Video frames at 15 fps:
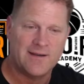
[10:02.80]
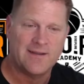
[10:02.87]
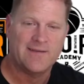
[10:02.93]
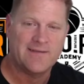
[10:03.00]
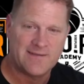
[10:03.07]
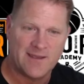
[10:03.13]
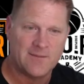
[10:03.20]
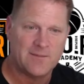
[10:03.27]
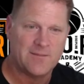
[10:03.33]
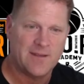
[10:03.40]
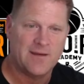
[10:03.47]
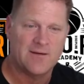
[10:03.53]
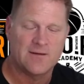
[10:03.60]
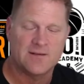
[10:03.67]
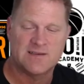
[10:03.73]
a step
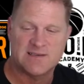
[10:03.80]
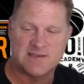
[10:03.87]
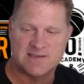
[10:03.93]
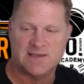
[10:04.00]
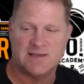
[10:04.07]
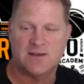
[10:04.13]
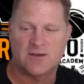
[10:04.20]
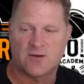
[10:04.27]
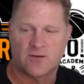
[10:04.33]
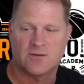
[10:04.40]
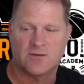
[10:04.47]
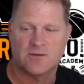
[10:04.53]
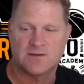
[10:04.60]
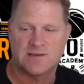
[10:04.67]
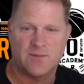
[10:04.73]
down with C
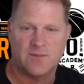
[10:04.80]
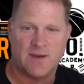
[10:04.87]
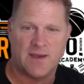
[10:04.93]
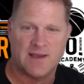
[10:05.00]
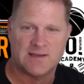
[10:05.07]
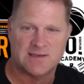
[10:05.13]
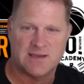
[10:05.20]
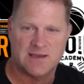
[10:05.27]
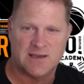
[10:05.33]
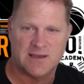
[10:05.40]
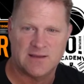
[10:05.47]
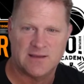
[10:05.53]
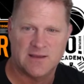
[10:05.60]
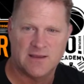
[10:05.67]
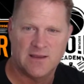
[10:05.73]
curl to the basket.
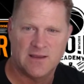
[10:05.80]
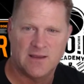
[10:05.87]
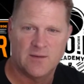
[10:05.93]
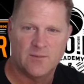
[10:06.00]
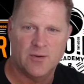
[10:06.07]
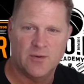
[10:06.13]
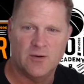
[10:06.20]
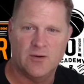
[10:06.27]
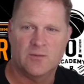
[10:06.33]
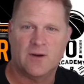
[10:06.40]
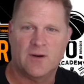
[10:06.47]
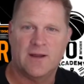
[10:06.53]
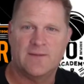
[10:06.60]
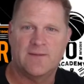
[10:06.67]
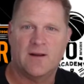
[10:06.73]
Boom,
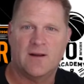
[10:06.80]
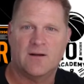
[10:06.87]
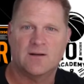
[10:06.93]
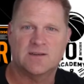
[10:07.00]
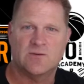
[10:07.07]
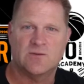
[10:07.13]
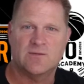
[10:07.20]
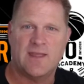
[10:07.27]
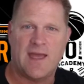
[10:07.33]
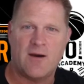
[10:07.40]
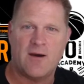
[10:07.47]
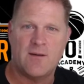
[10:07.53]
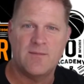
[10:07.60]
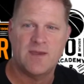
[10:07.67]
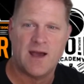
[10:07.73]
right there. So now
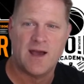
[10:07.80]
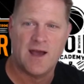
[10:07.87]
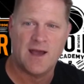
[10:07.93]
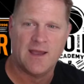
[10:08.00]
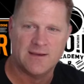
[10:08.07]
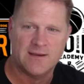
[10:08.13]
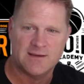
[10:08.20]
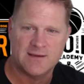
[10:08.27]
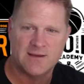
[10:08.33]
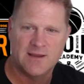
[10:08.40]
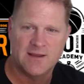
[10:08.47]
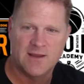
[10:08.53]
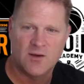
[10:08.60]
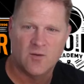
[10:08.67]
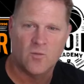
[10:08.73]
I'm behind.
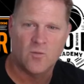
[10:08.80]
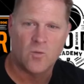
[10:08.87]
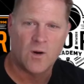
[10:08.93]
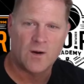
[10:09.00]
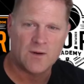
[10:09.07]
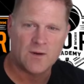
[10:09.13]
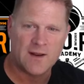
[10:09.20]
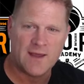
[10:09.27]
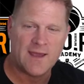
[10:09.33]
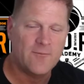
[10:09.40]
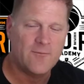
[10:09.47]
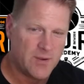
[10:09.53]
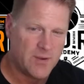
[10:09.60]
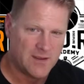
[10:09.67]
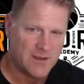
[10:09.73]
Where would I
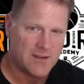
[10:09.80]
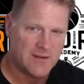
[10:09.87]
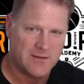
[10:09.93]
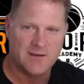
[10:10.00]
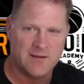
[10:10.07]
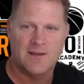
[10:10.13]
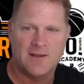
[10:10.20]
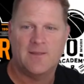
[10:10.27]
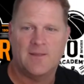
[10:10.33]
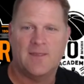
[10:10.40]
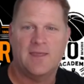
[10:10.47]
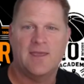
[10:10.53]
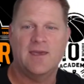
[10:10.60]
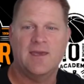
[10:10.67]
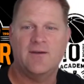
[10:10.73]
have been
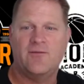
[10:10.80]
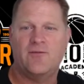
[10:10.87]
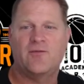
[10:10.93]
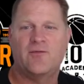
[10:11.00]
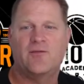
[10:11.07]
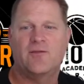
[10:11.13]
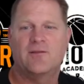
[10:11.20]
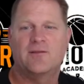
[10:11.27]
if